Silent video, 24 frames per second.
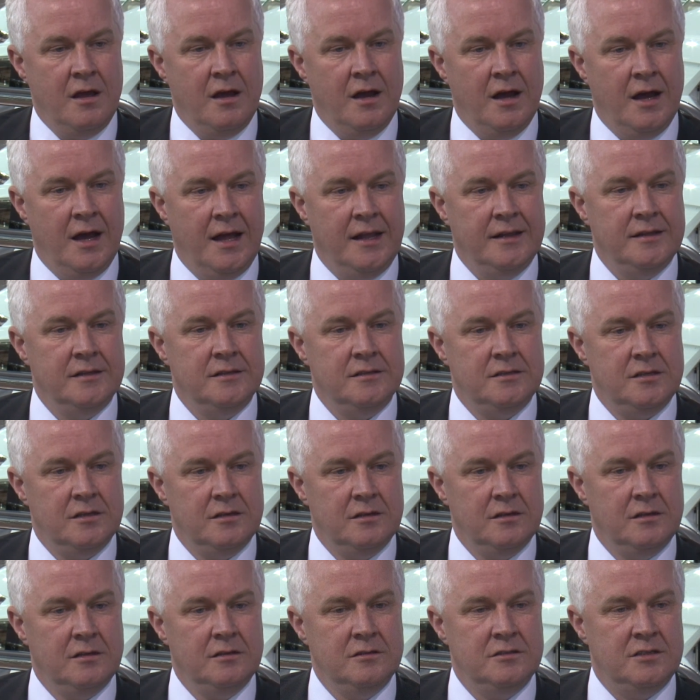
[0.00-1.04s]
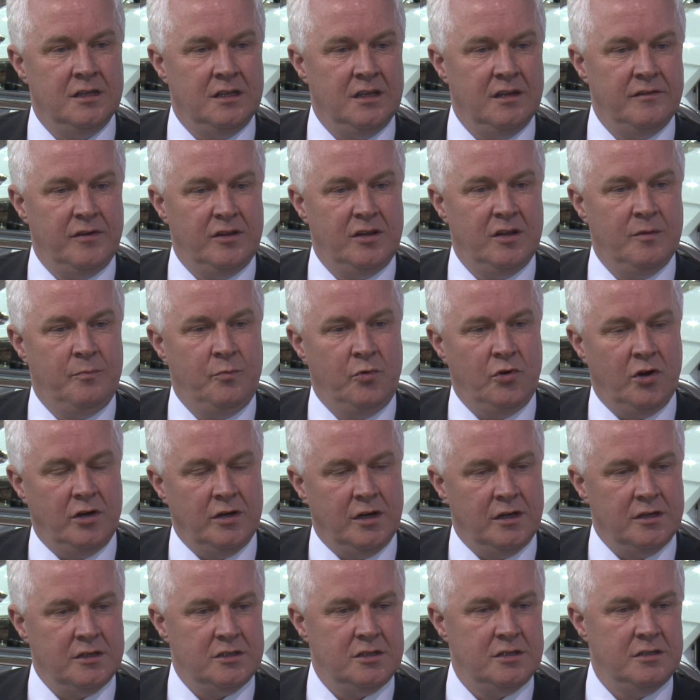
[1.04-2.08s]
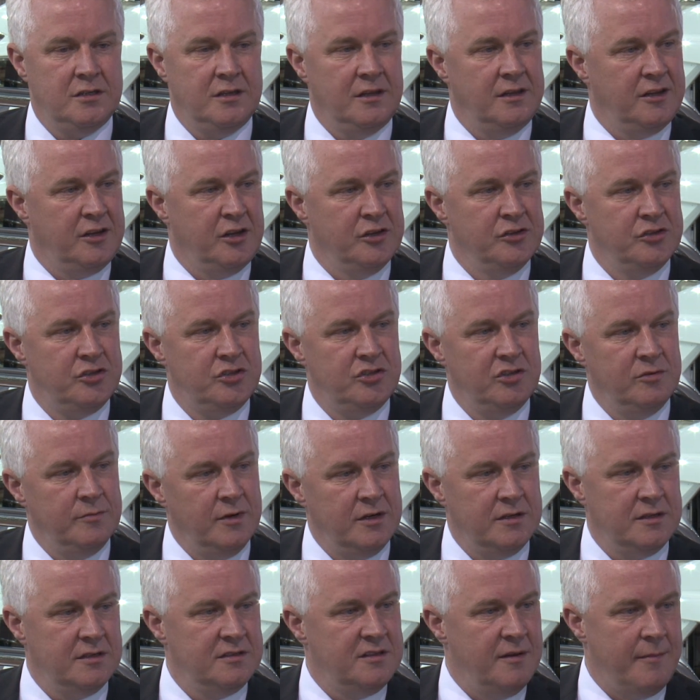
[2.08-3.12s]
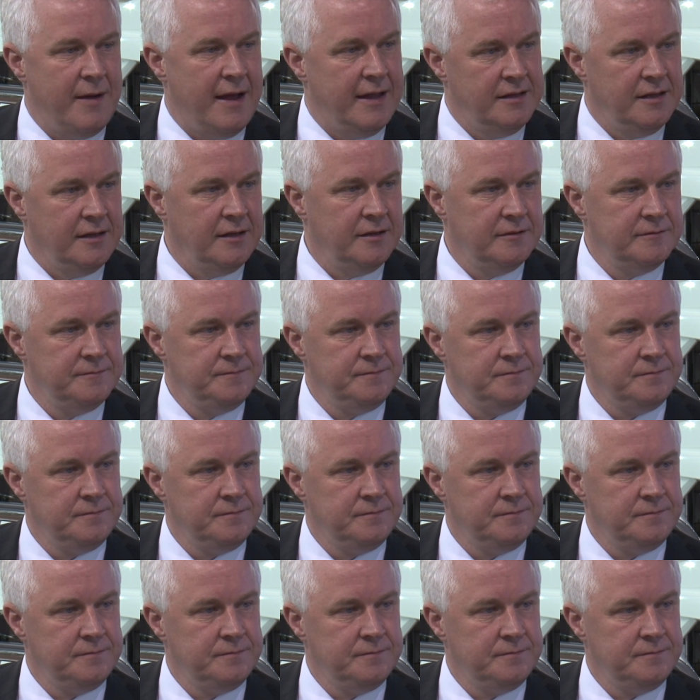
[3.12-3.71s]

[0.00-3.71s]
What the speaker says: and deliver the products that the consumer are demanding.